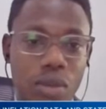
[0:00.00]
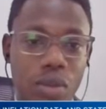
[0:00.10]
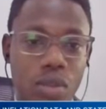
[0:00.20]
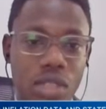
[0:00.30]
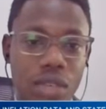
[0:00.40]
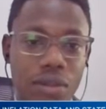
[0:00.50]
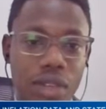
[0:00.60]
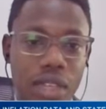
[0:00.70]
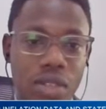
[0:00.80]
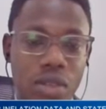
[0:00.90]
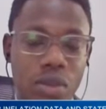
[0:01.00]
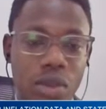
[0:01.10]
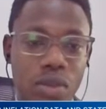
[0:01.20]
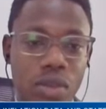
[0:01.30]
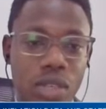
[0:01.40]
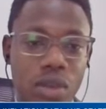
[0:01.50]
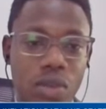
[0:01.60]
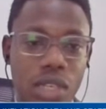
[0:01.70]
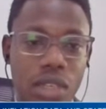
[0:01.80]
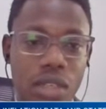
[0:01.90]
more televised so that people can
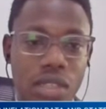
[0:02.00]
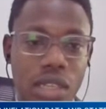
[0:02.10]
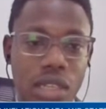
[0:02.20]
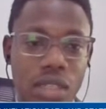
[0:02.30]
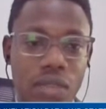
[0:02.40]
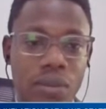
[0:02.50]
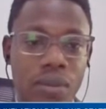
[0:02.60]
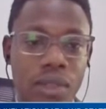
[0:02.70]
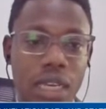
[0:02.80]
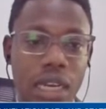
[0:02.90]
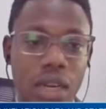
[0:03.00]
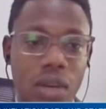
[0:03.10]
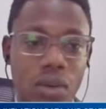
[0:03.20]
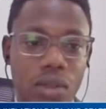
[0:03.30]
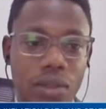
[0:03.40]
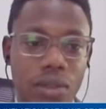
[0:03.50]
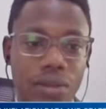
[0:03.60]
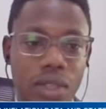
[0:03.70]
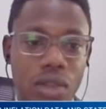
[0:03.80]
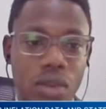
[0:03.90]
really understand how the
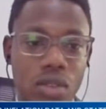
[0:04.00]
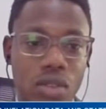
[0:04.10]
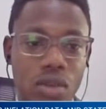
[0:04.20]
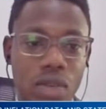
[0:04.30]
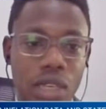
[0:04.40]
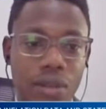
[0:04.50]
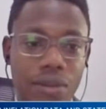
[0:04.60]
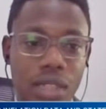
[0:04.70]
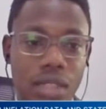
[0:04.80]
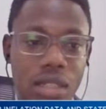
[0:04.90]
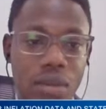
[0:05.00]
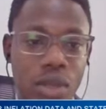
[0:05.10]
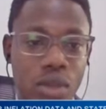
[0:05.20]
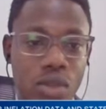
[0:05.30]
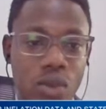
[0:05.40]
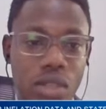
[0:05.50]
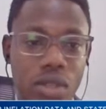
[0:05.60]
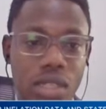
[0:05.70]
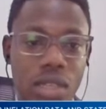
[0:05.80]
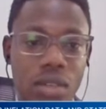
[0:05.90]
figures really affect them. Because when you
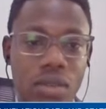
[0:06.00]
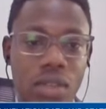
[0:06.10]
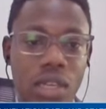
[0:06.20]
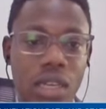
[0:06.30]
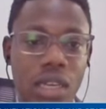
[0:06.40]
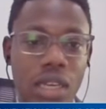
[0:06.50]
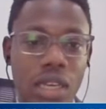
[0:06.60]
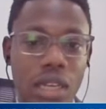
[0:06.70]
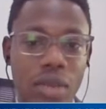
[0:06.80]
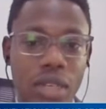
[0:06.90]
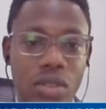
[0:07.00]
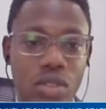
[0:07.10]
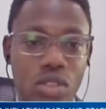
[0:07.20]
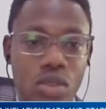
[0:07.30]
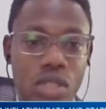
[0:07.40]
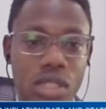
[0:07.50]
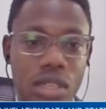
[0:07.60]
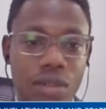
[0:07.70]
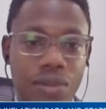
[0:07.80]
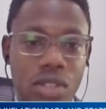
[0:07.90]
tell a layman on the streets that
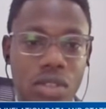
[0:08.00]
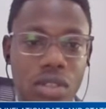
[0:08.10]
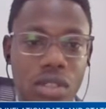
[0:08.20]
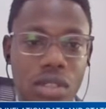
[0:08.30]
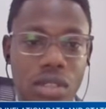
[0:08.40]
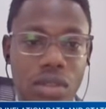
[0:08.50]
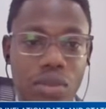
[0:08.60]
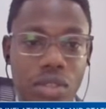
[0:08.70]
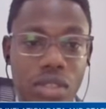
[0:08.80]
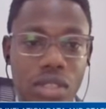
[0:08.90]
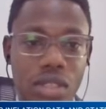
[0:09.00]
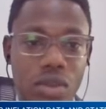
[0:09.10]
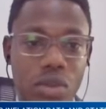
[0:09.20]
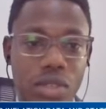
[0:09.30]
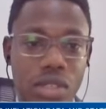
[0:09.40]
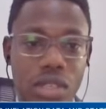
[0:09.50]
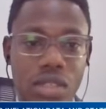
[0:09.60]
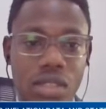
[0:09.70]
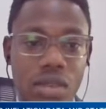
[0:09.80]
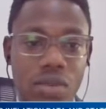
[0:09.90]
inflation is
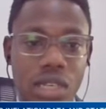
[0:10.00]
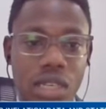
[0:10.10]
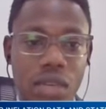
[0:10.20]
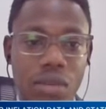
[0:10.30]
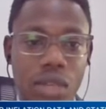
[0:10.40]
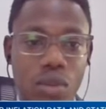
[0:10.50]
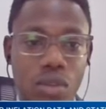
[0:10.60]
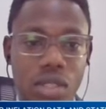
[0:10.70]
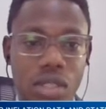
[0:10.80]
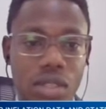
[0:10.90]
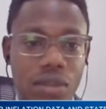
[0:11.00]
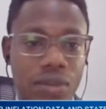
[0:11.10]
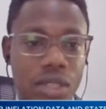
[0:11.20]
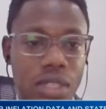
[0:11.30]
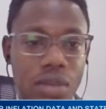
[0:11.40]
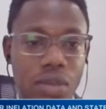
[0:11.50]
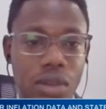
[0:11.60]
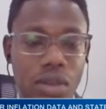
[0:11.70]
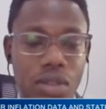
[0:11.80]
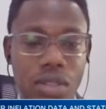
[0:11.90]
16.63%, they really can make more sense of it
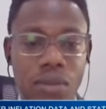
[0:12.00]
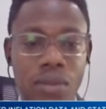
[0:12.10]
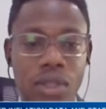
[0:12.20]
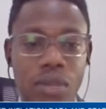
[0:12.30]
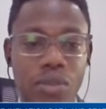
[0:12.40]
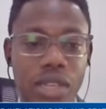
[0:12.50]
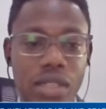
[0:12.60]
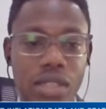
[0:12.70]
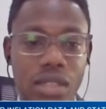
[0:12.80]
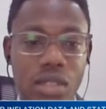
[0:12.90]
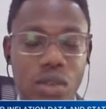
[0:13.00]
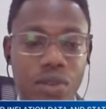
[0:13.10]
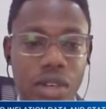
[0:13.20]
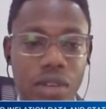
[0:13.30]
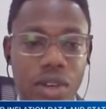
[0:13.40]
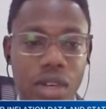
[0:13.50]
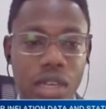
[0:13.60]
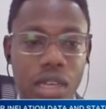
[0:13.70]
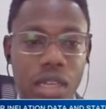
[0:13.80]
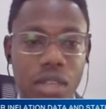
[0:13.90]
because prices are still very, very
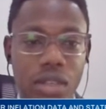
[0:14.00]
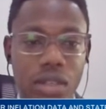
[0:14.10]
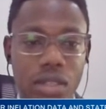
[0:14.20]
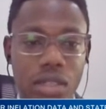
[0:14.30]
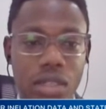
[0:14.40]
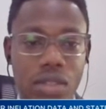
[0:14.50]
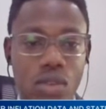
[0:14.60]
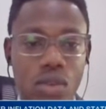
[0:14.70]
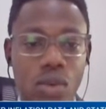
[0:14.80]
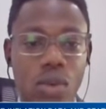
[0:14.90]
high. You understand? So